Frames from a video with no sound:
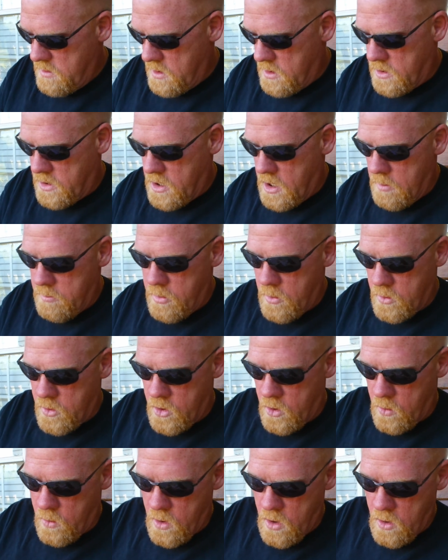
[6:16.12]
a couple
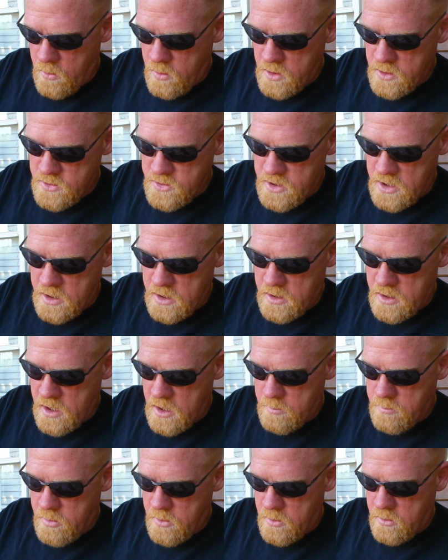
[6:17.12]
Coronas, and a
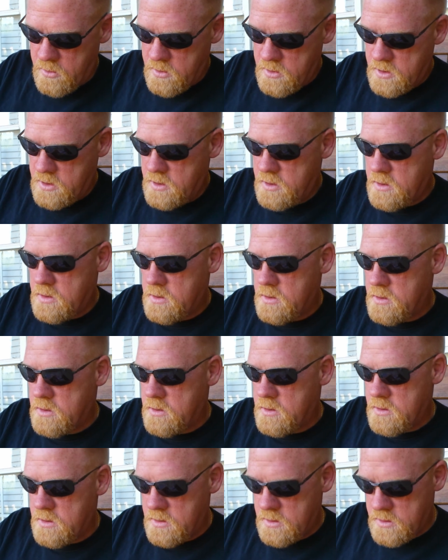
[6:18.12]
couple
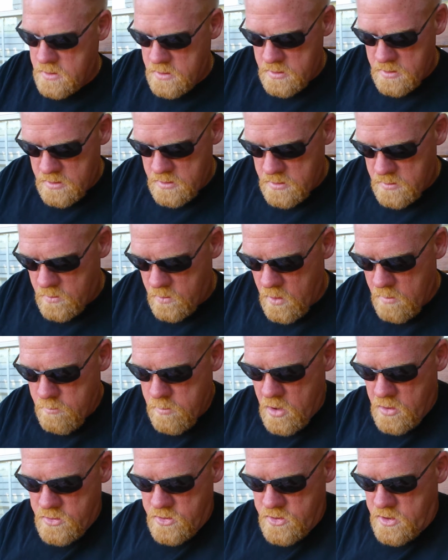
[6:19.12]

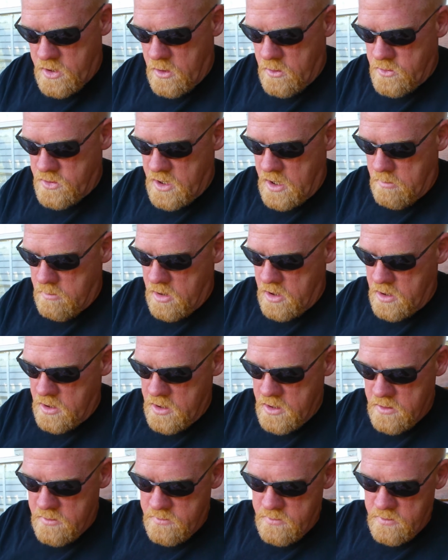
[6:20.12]
Robustos, I
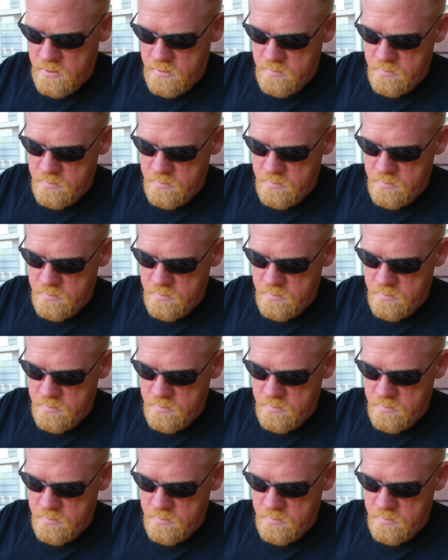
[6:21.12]
believe.